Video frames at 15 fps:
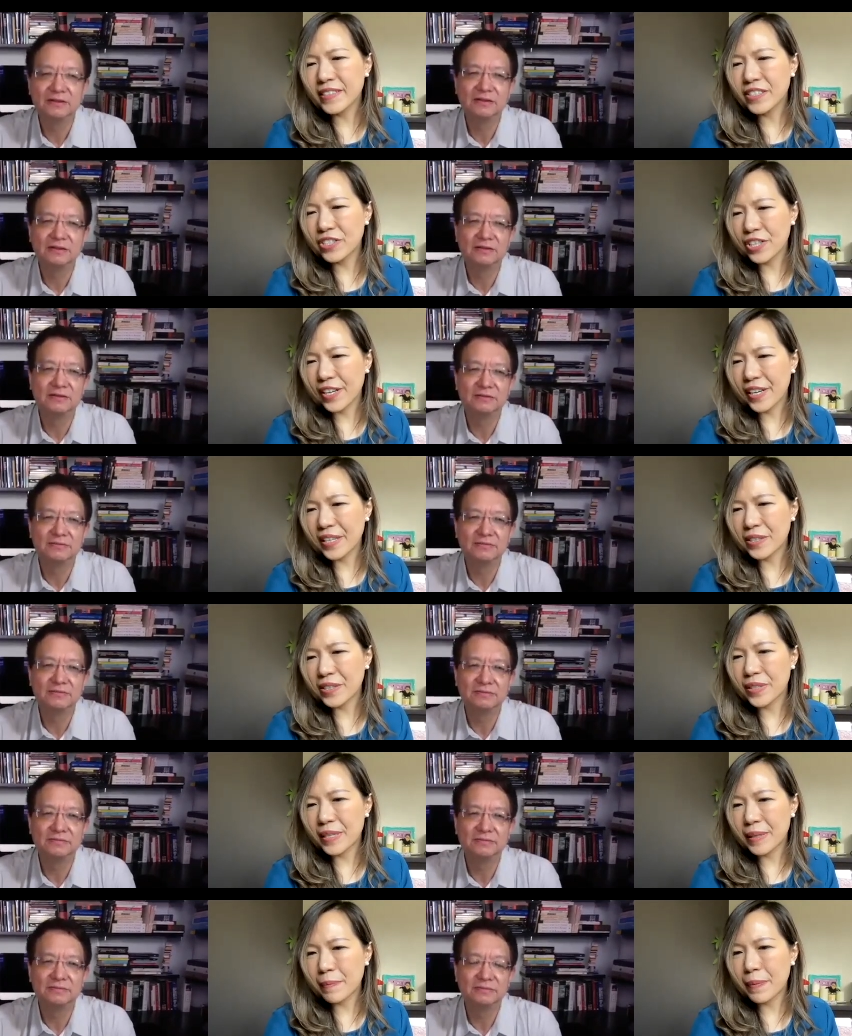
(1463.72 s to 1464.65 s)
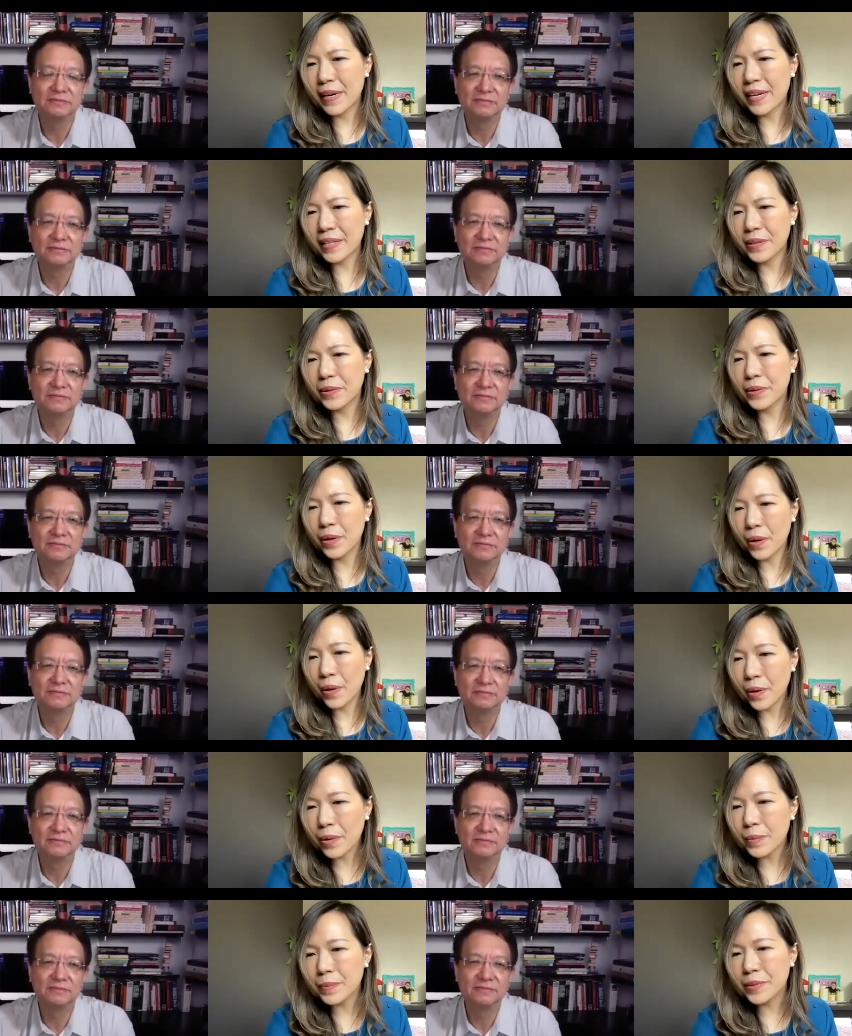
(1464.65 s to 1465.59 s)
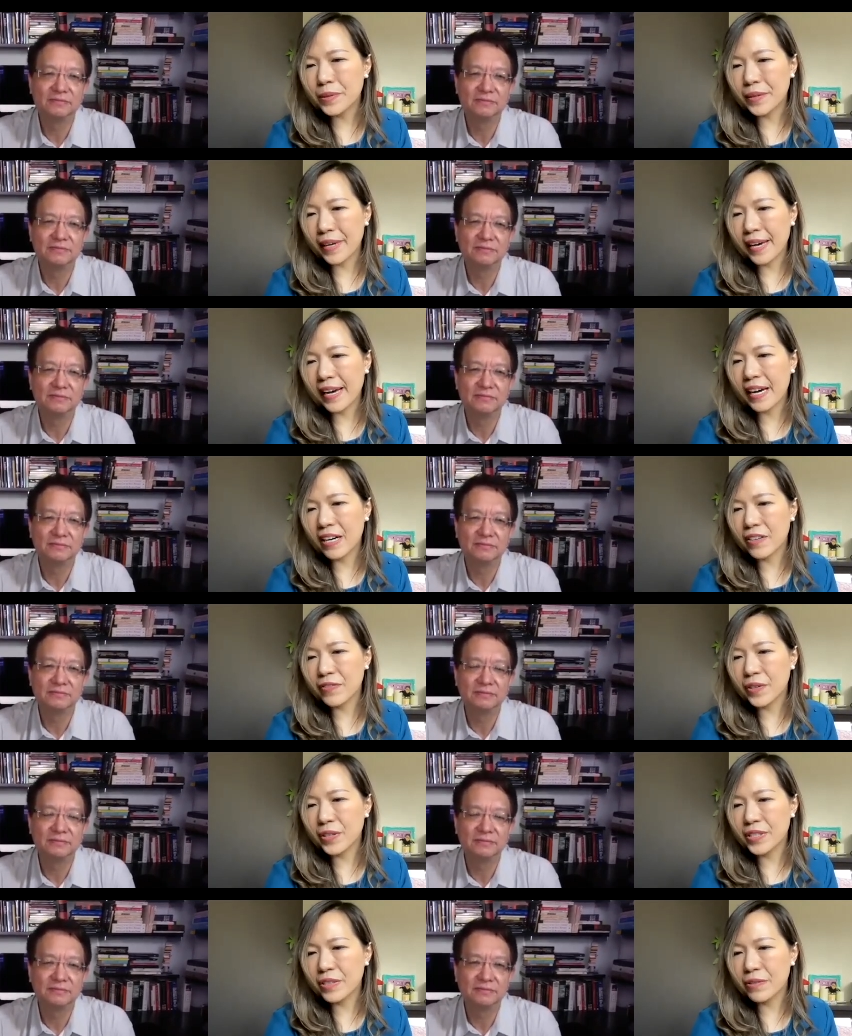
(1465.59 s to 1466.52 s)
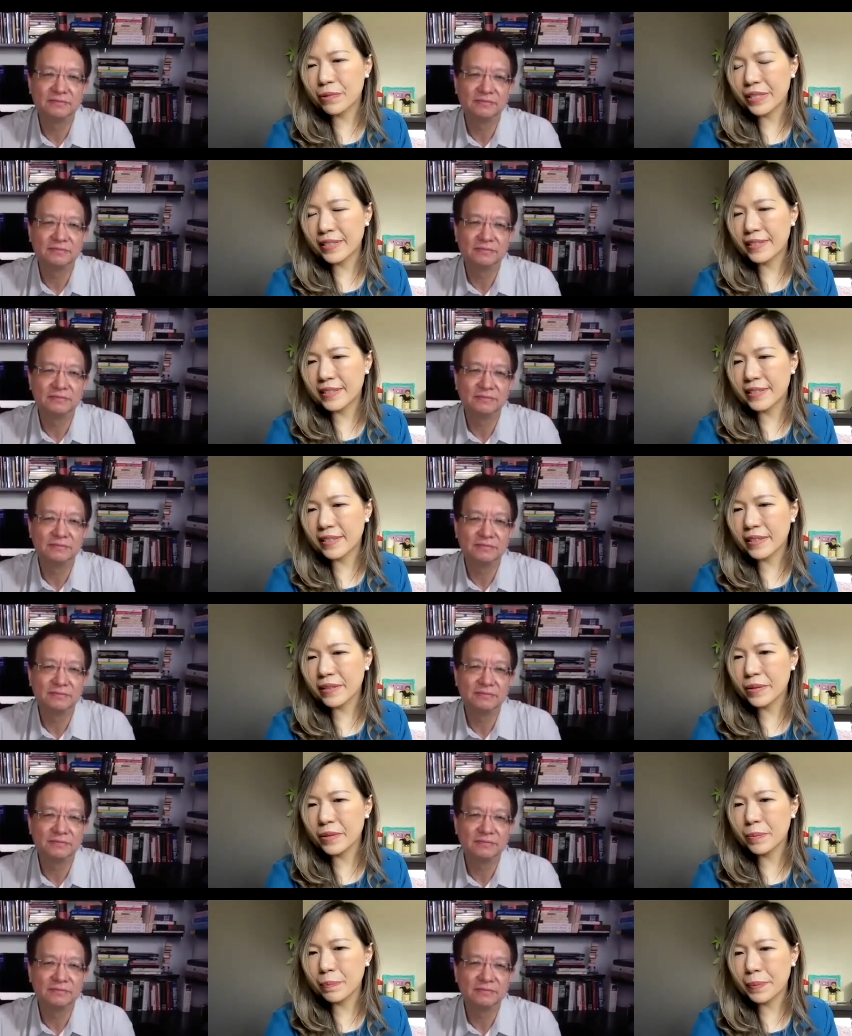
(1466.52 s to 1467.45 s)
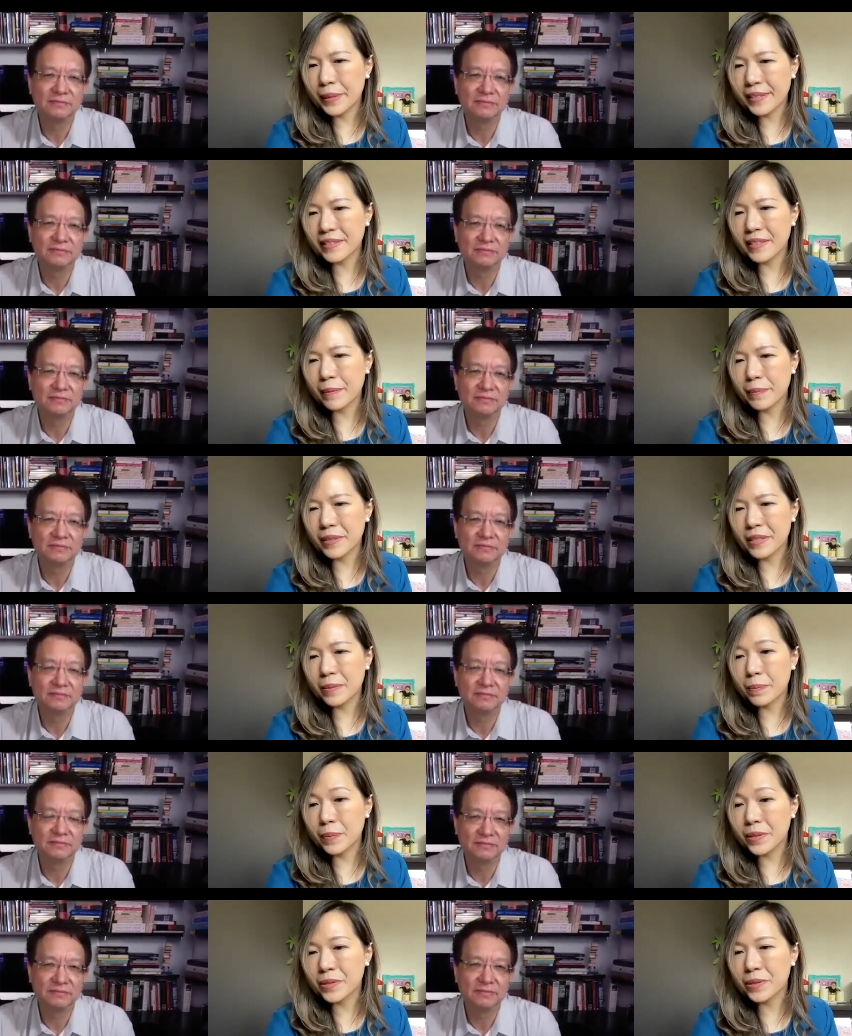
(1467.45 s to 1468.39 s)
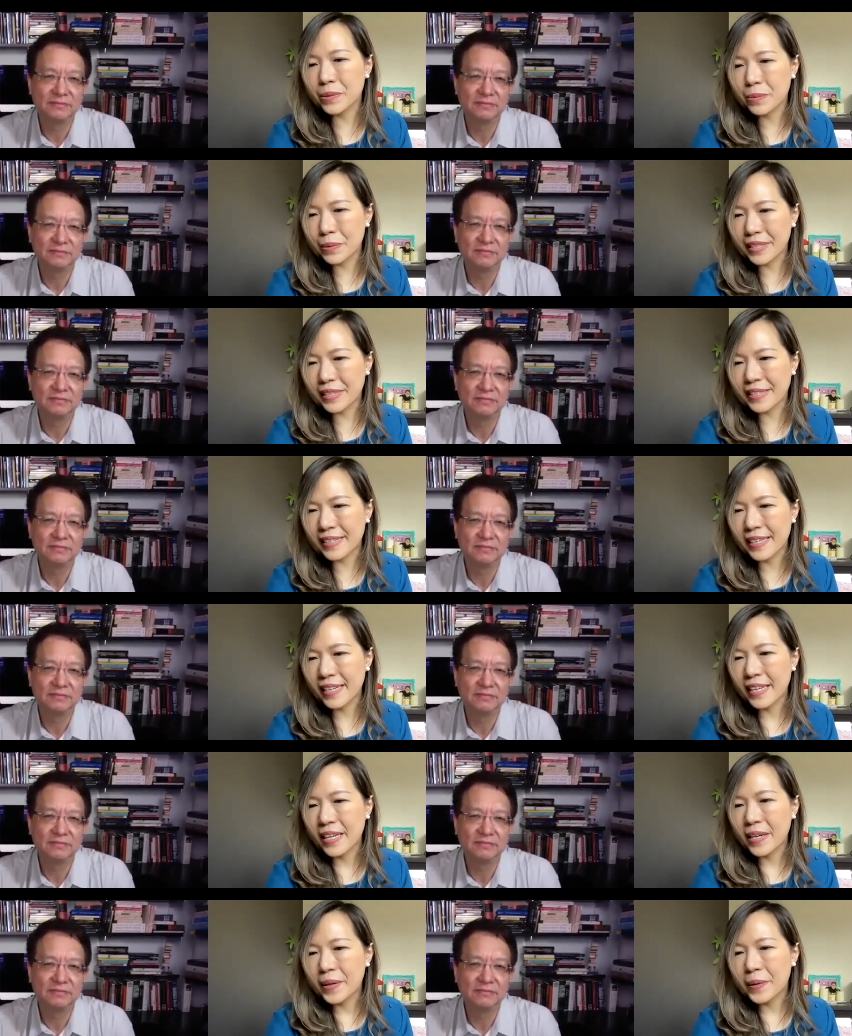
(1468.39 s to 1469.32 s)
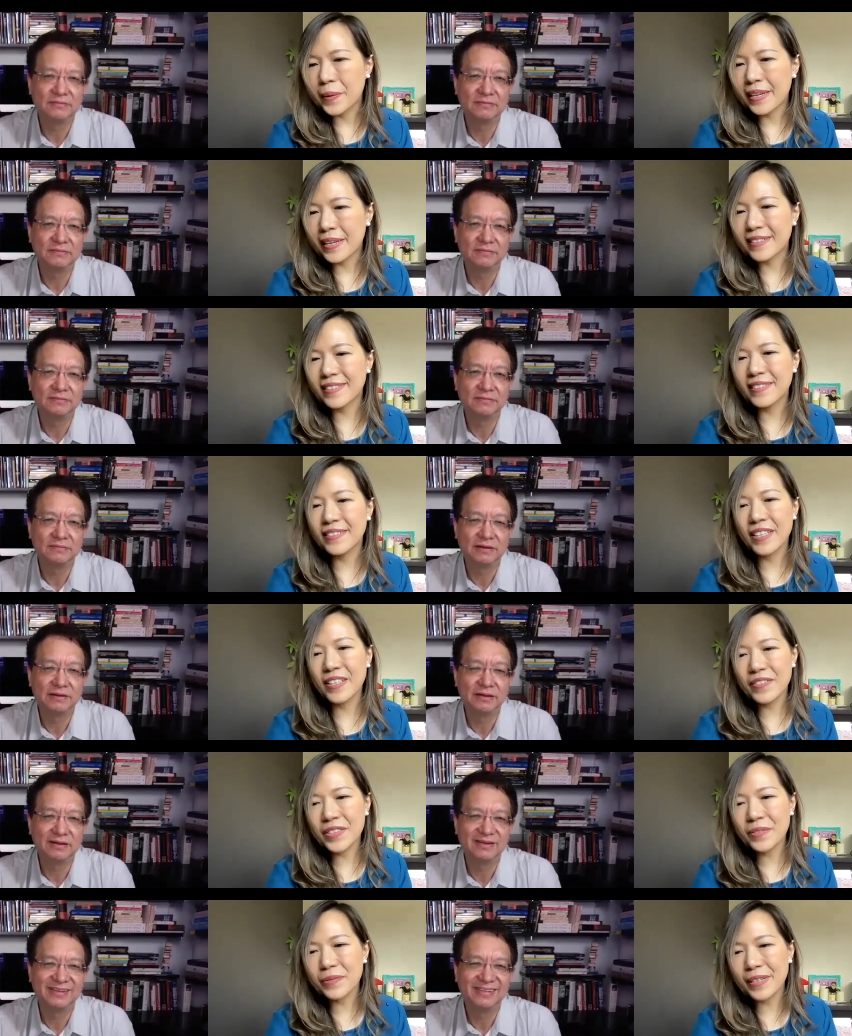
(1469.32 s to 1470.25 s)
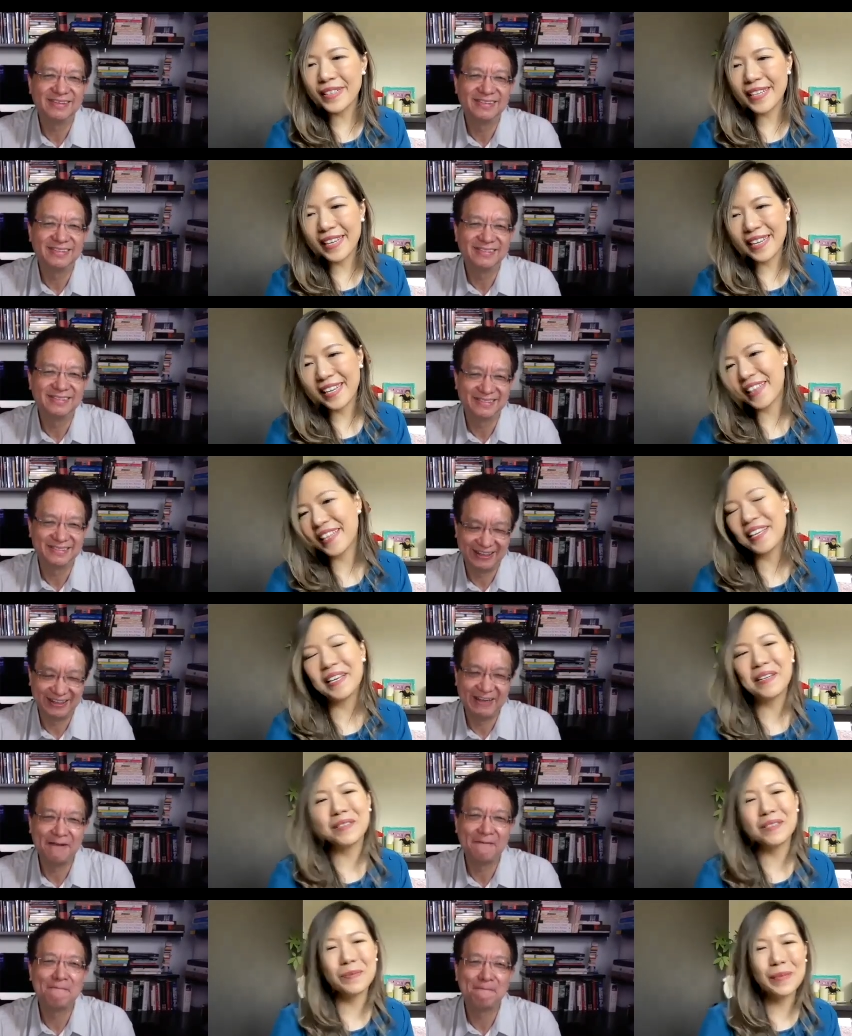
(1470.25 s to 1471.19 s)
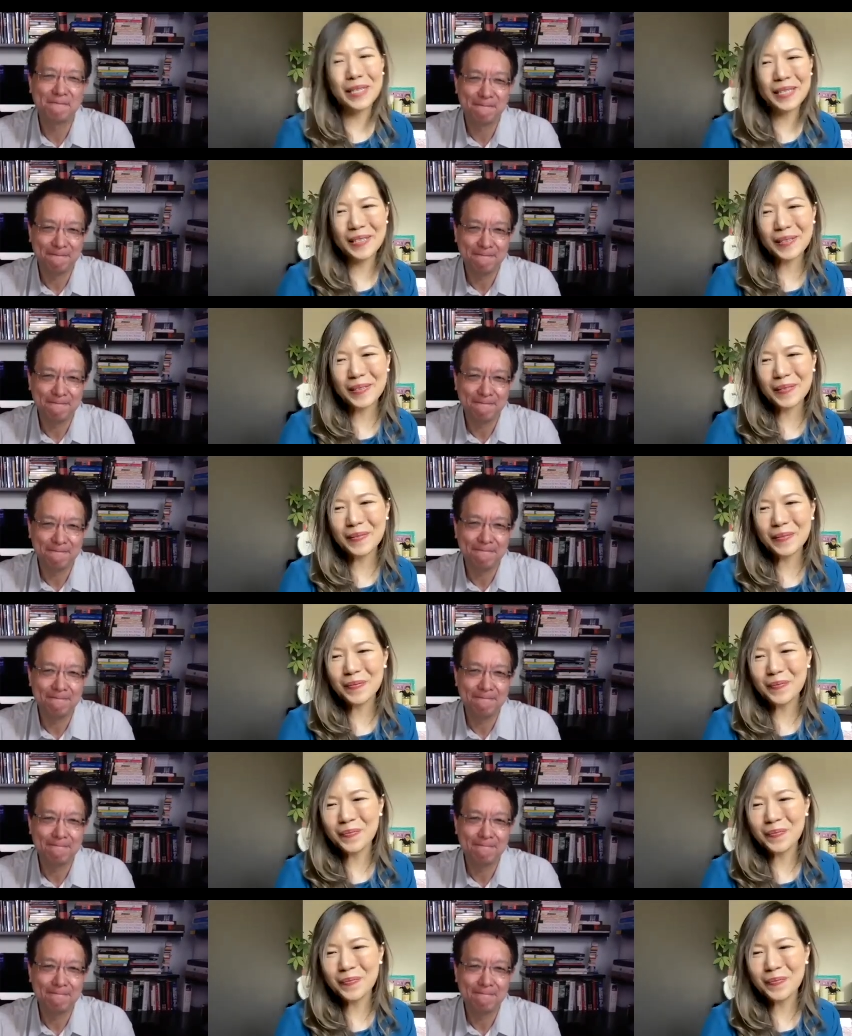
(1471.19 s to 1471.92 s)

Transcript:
Speaker 1: the change or impact you hope to have on a reader who picks up this book to read, who has never read anything else by you?